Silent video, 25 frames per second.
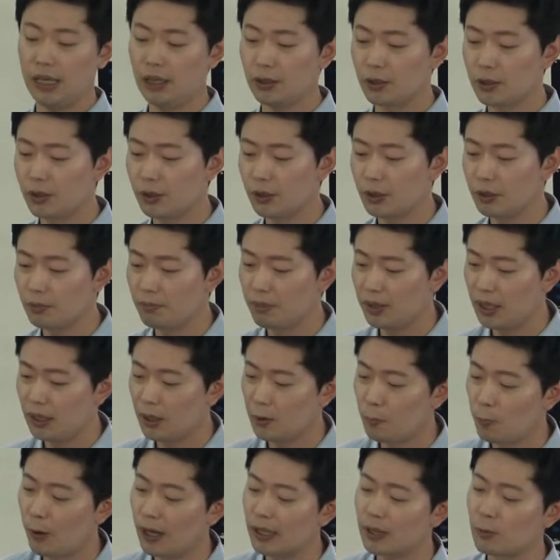It could
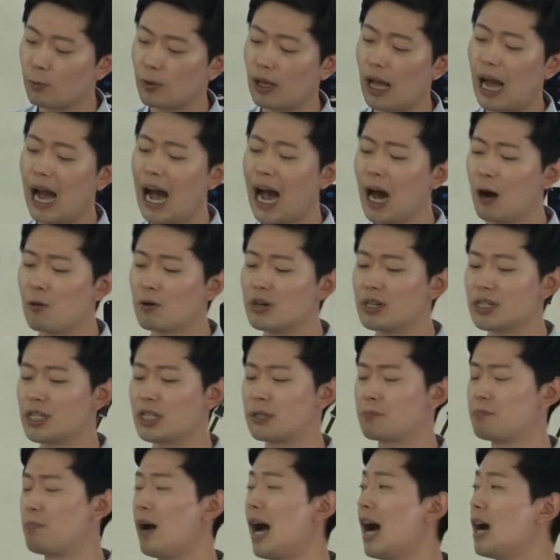be what our
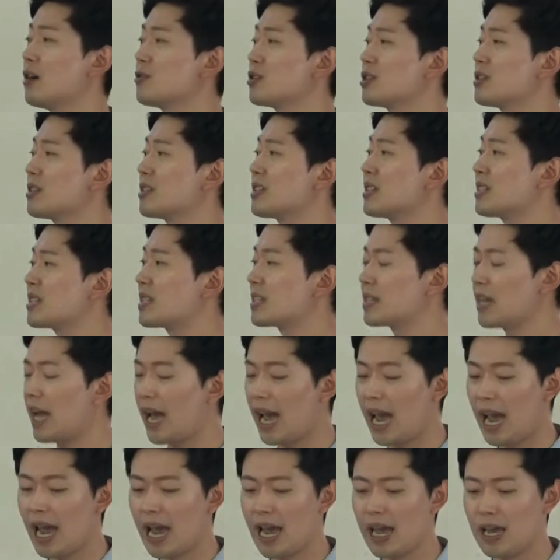spouses
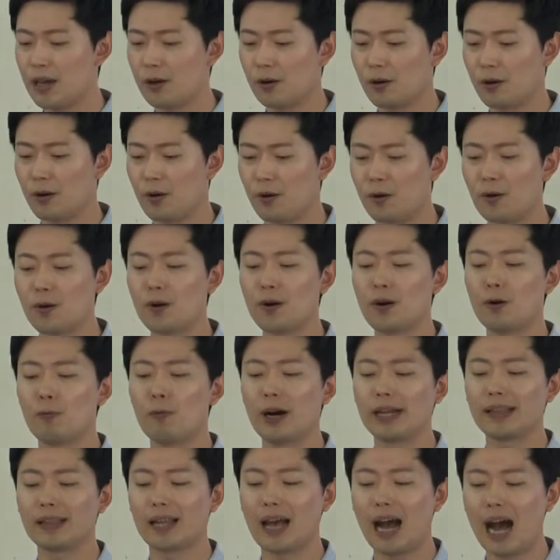say or
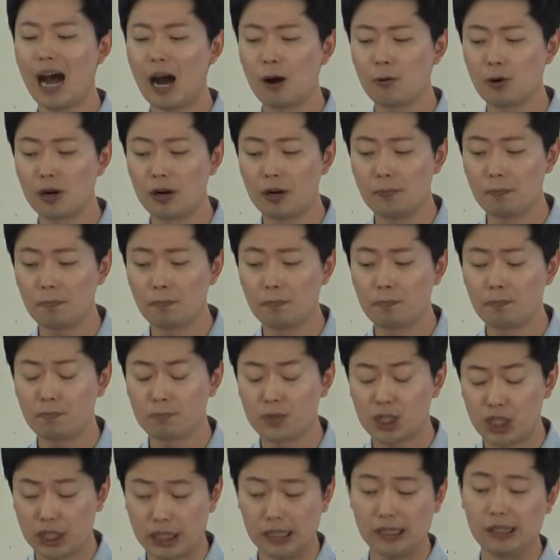what our
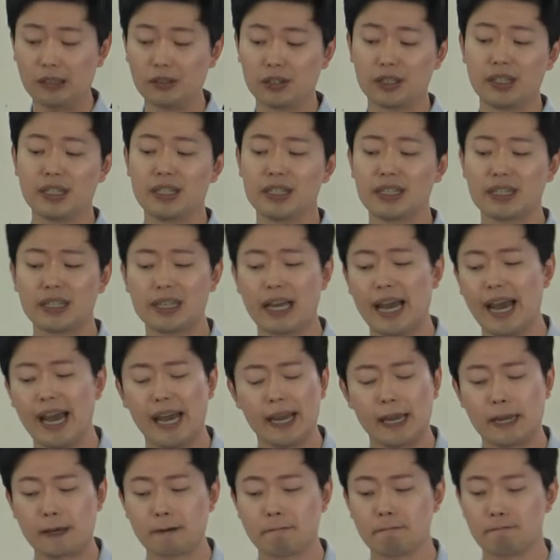children
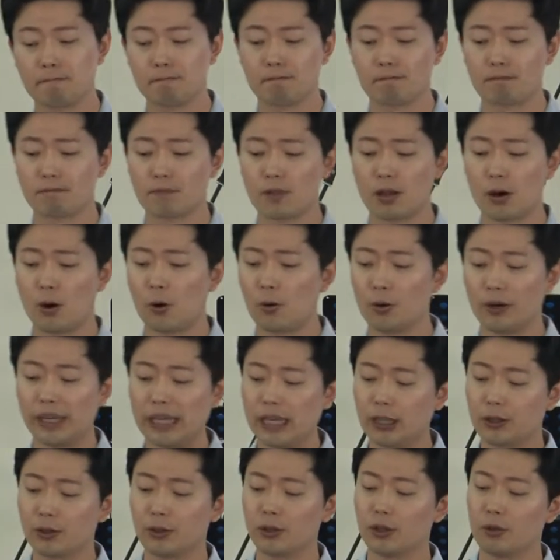say. Or
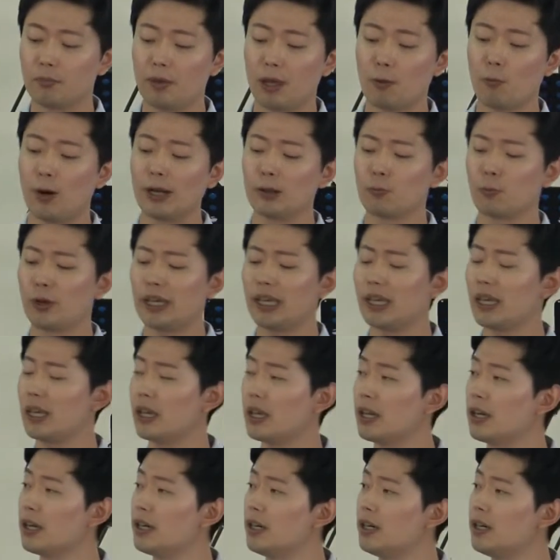it could be what we
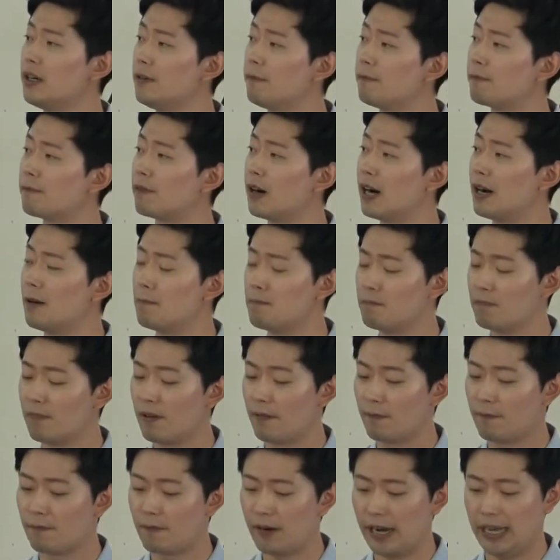hear from
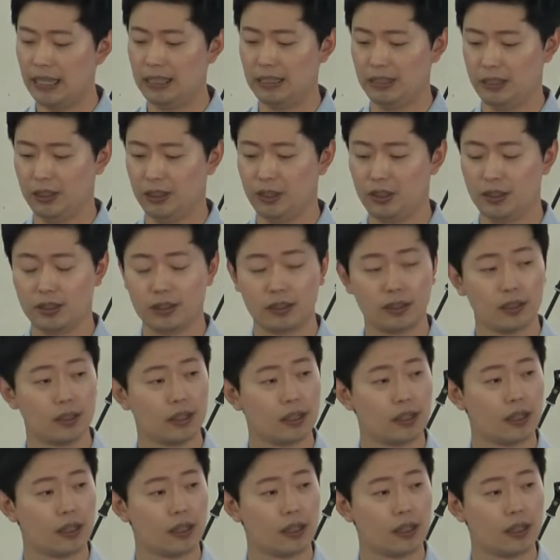friends.